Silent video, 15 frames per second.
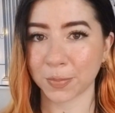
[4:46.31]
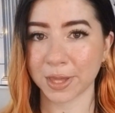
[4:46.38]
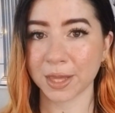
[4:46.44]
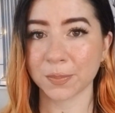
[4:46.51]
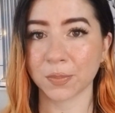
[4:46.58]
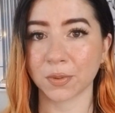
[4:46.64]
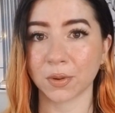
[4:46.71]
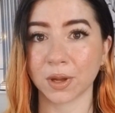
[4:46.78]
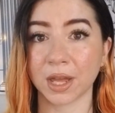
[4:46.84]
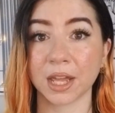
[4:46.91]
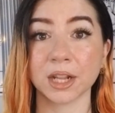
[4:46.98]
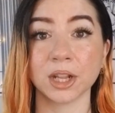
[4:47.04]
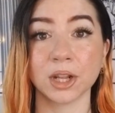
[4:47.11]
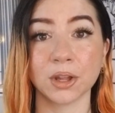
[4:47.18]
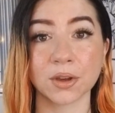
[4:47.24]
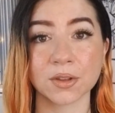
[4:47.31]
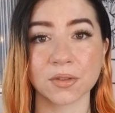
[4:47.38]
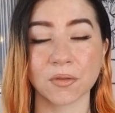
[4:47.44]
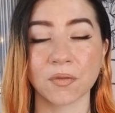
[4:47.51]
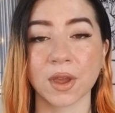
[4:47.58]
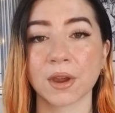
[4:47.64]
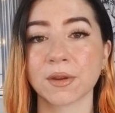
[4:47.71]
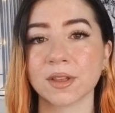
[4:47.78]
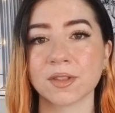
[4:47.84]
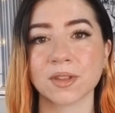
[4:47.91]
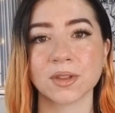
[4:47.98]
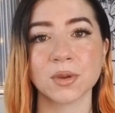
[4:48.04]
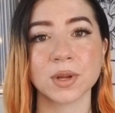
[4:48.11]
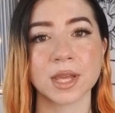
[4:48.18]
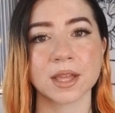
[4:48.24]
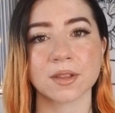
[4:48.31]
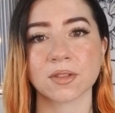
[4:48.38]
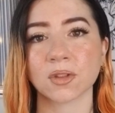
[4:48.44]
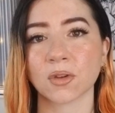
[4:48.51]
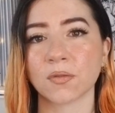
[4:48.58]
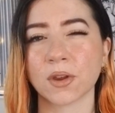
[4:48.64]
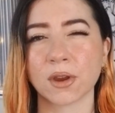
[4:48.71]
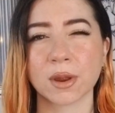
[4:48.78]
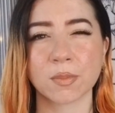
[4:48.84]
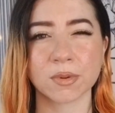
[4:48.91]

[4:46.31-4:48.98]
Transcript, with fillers: people and looks very studious or very